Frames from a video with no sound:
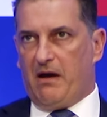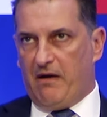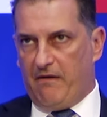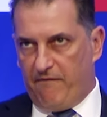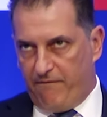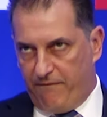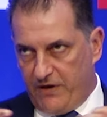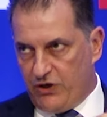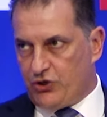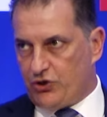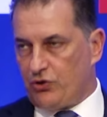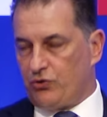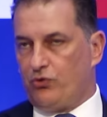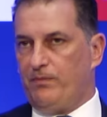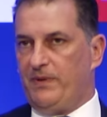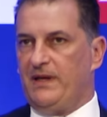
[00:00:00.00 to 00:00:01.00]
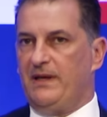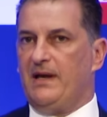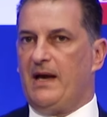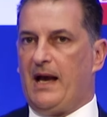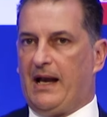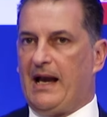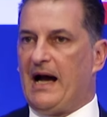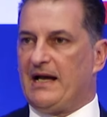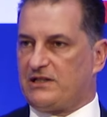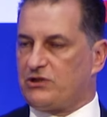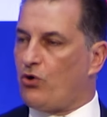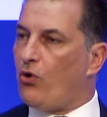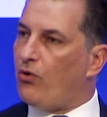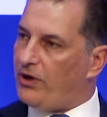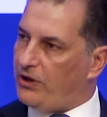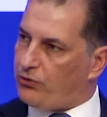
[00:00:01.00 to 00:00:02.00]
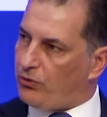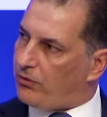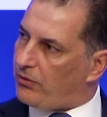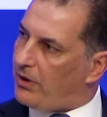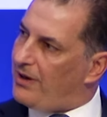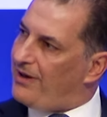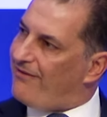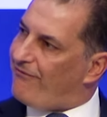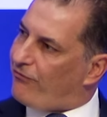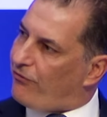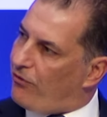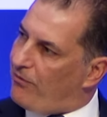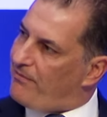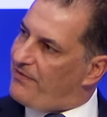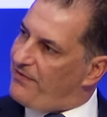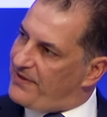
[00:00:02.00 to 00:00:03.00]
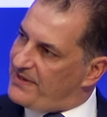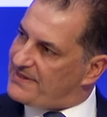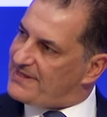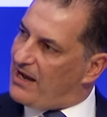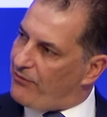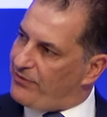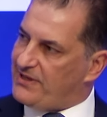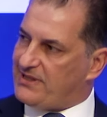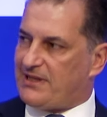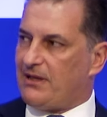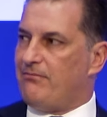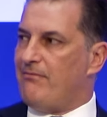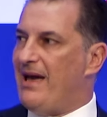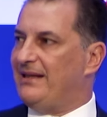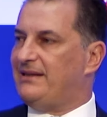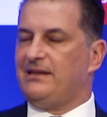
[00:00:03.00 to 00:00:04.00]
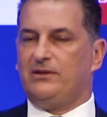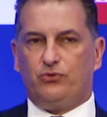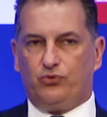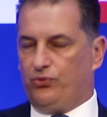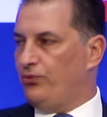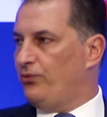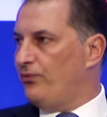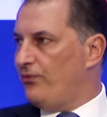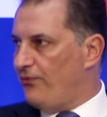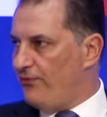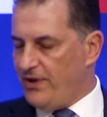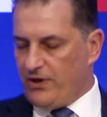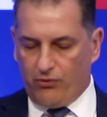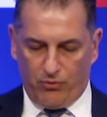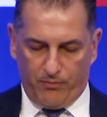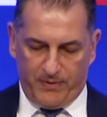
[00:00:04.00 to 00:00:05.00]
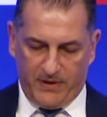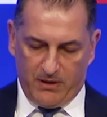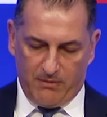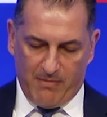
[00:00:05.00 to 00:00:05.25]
vision to be a gas corridor from the Southeastern Med to the European